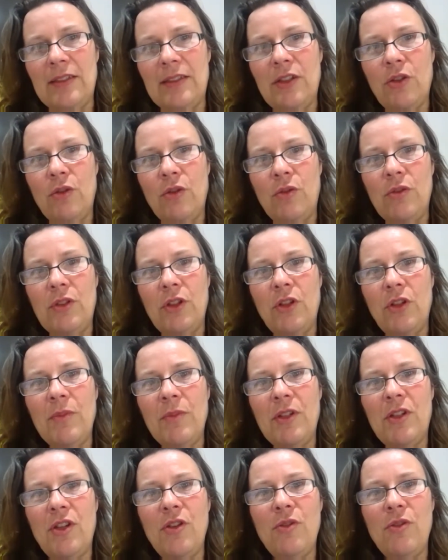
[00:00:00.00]
So
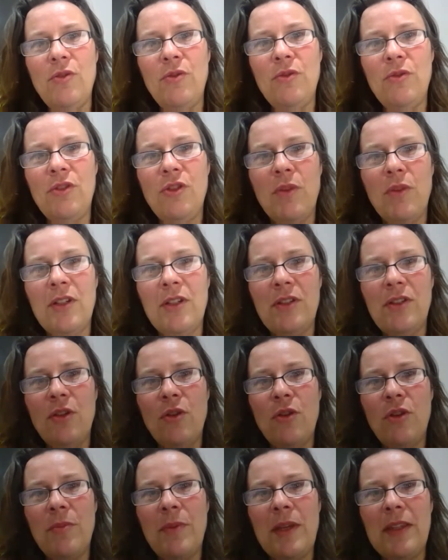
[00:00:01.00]
Dermot, do you want to
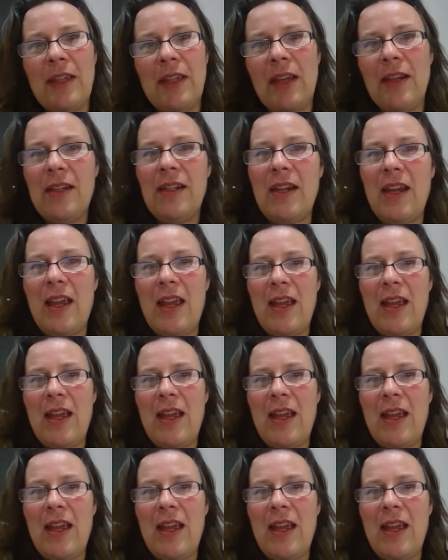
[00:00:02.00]
talk about that?